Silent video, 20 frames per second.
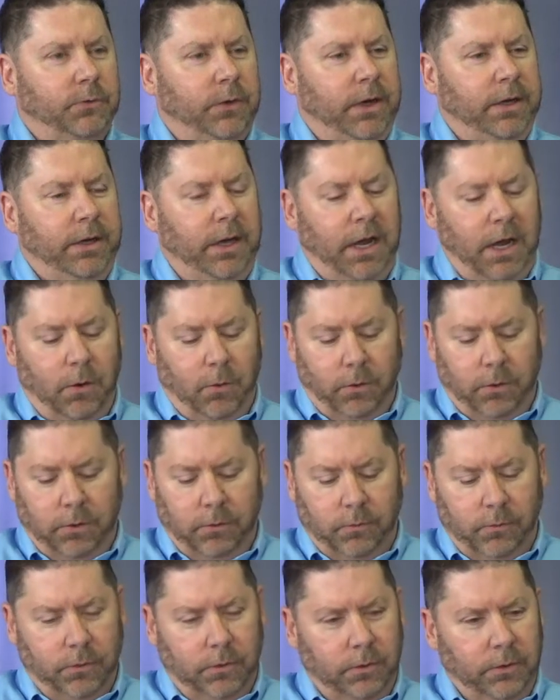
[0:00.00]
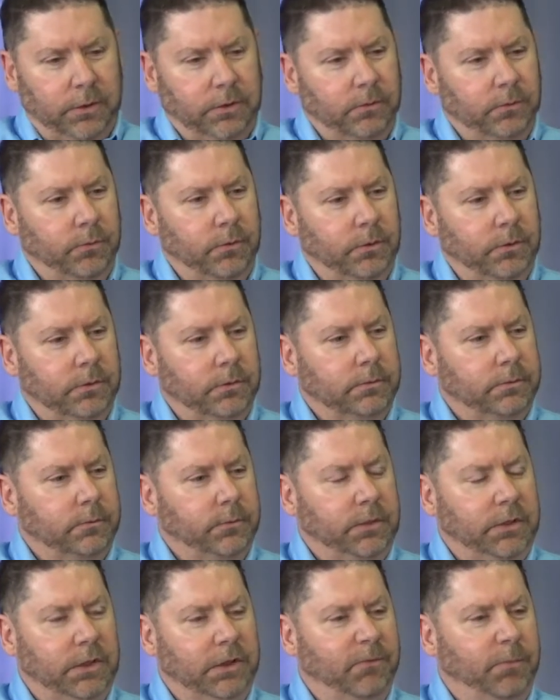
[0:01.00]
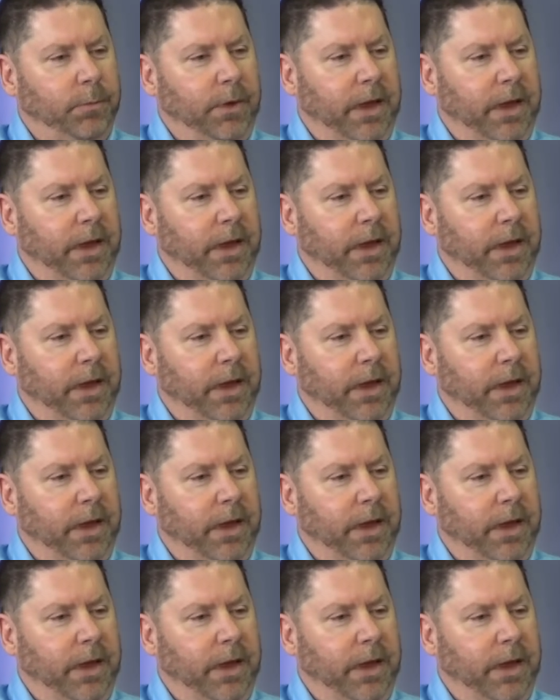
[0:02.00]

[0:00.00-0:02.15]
Right now, we give